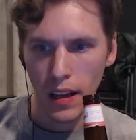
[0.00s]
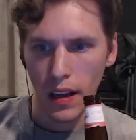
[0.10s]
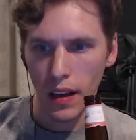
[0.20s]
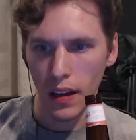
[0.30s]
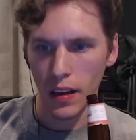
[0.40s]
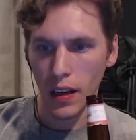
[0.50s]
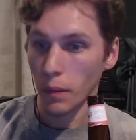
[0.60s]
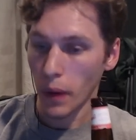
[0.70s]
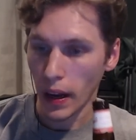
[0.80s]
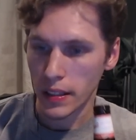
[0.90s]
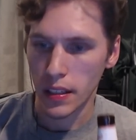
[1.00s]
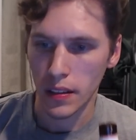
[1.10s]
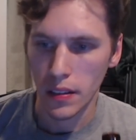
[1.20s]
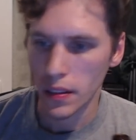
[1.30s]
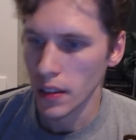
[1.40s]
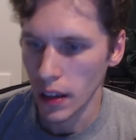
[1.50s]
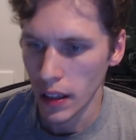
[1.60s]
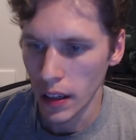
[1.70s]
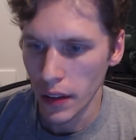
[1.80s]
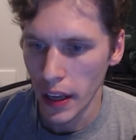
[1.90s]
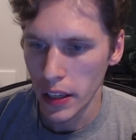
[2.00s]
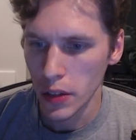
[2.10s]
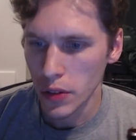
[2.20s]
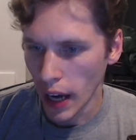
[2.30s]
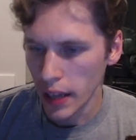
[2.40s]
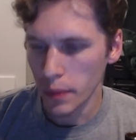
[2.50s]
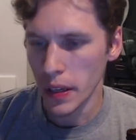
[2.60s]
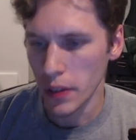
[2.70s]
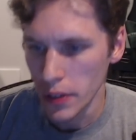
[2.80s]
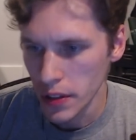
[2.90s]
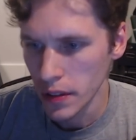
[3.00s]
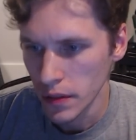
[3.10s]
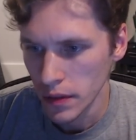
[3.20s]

Uh, but uh, thank you, Diabeetles,